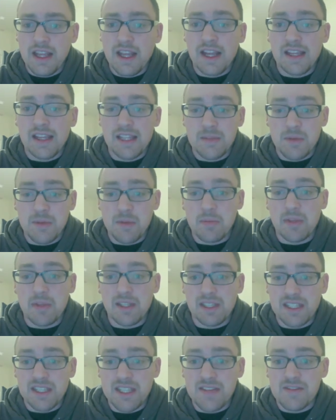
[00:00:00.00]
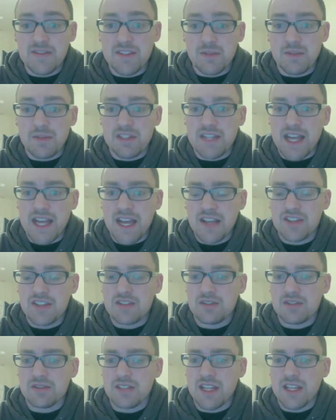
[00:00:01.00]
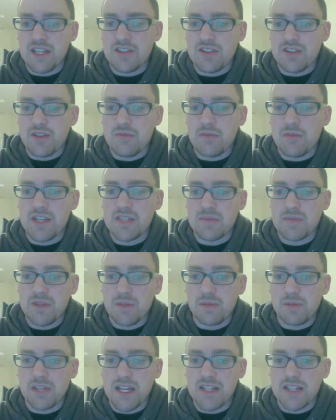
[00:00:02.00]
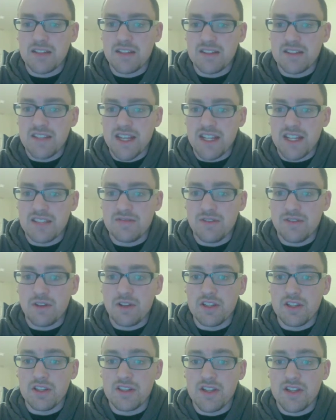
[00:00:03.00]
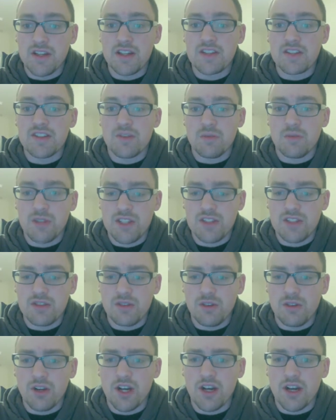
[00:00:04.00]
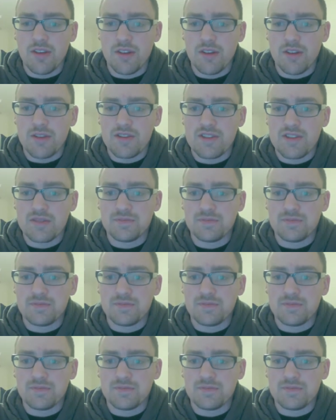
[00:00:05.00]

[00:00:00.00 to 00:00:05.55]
Clement believes a redactional nature must be applied to the text focused on its original authors.